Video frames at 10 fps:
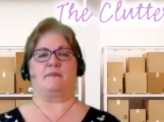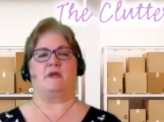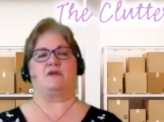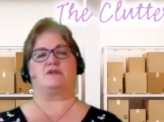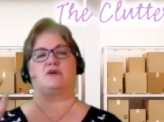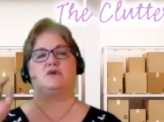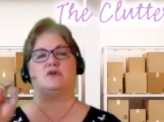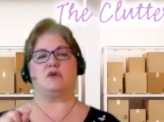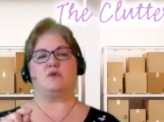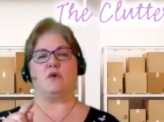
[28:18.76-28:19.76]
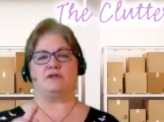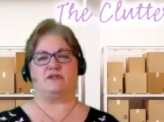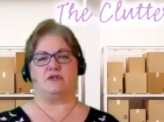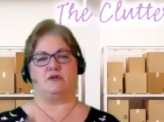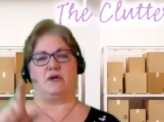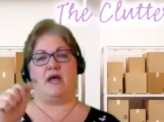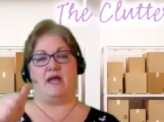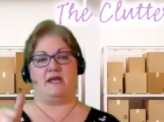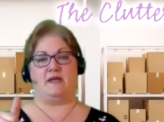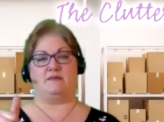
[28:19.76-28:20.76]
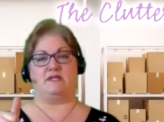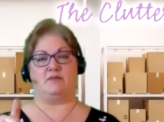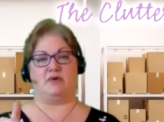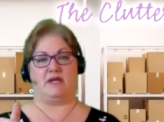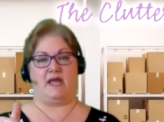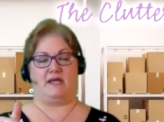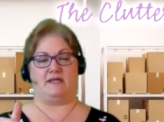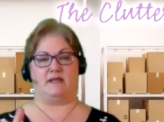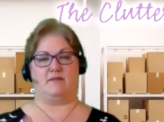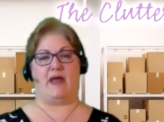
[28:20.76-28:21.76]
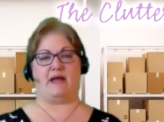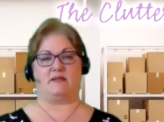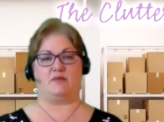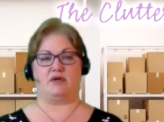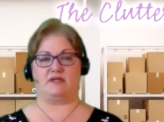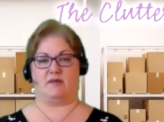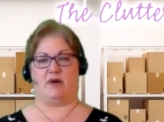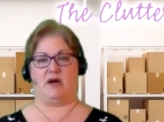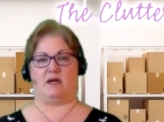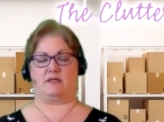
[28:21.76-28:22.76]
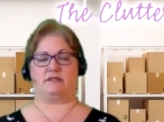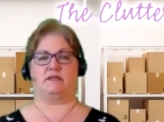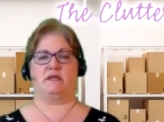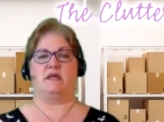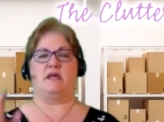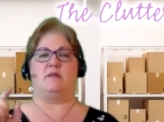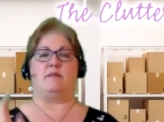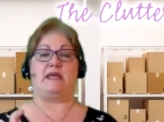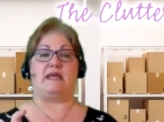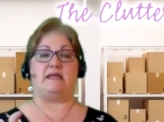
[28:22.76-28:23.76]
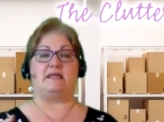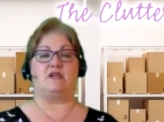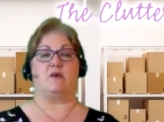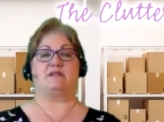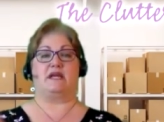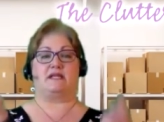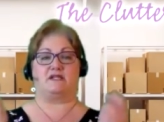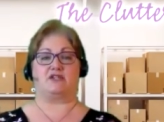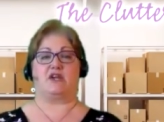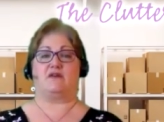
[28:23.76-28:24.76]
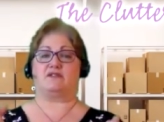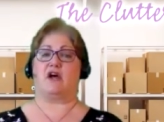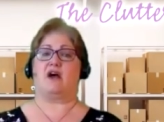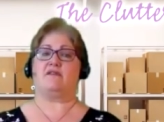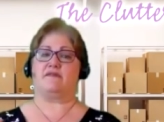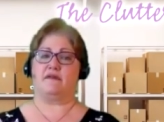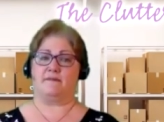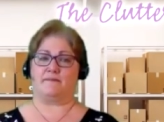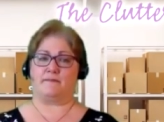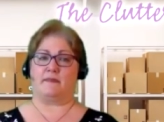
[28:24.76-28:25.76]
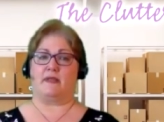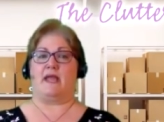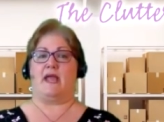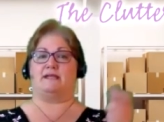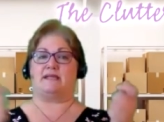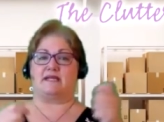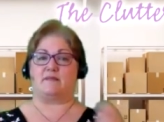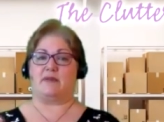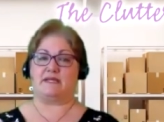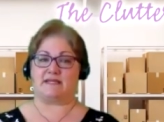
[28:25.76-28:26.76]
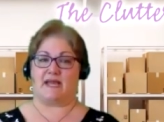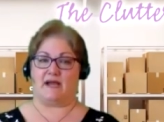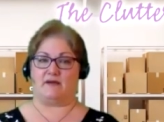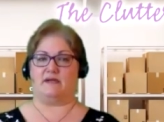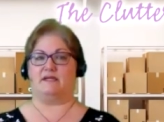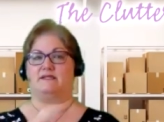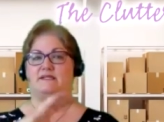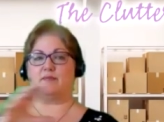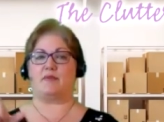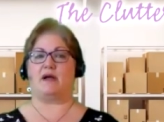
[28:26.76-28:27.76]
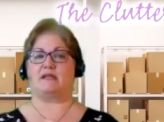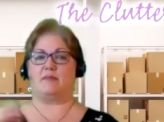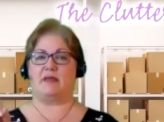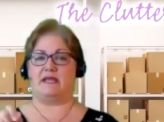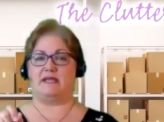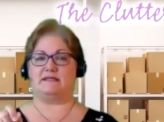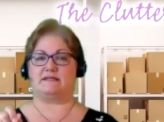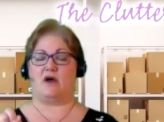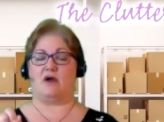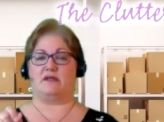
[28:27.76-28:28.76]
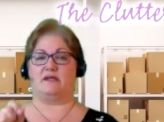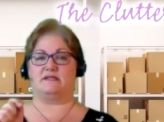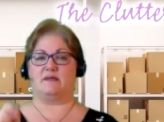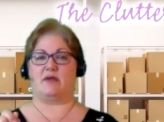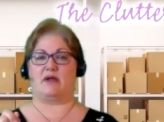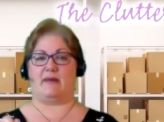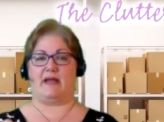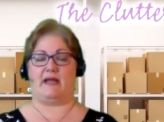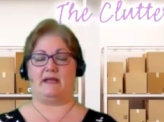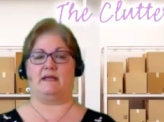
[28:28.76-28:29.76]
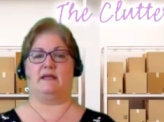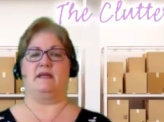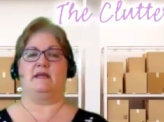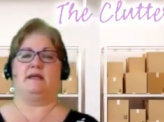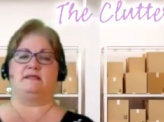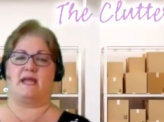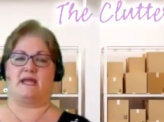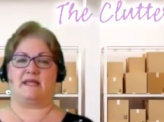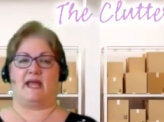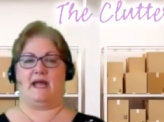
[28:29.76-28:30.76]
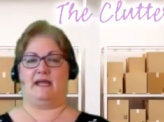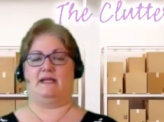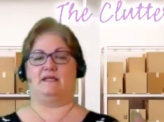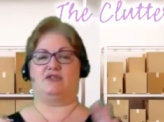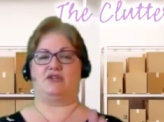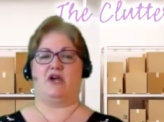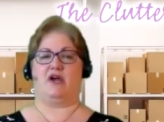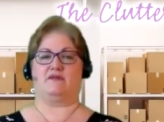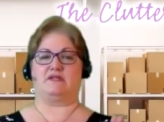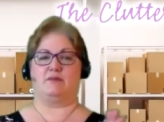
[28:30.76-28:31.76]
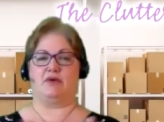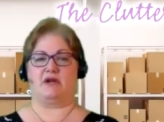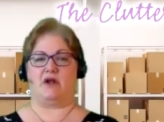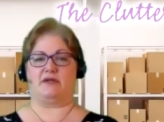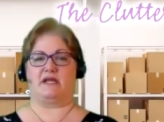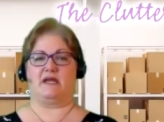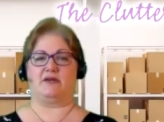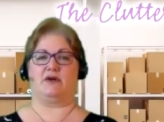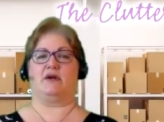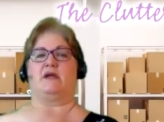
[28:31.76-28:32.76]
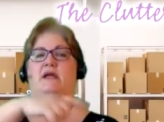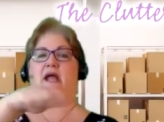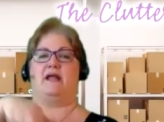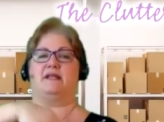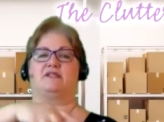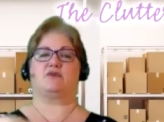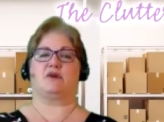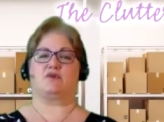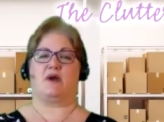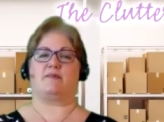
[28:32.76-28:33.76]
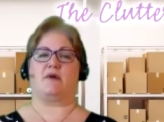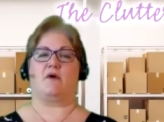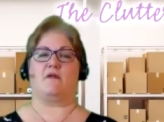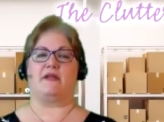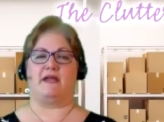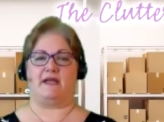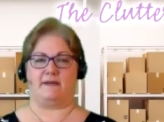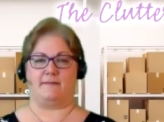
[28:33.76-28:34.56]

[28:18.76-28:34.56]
So you want to A, empty the bookcase and pack the books in a box. B, then you want to take the shelves off and take the pins out and Ziploc the pins all in a Ziploc bag. Take that and the shelves and put it all together and then stretch wrap the whole thing.